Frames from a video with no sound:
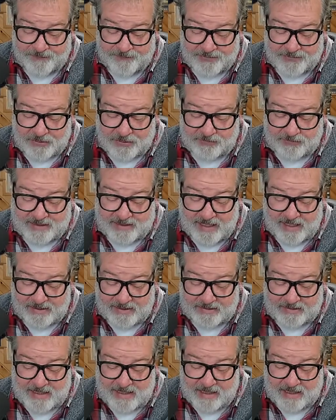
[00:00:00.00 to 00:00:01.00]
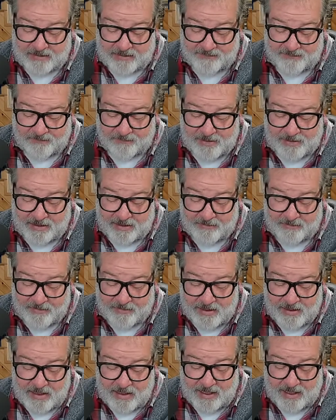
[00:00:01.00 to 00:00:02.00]
So take the talent from
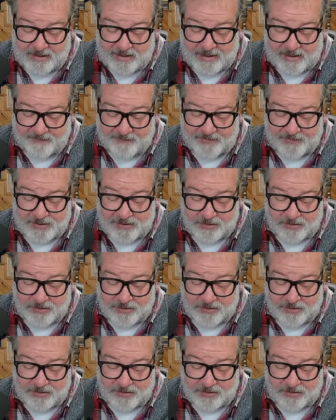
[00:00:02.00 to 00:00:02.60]
him and give it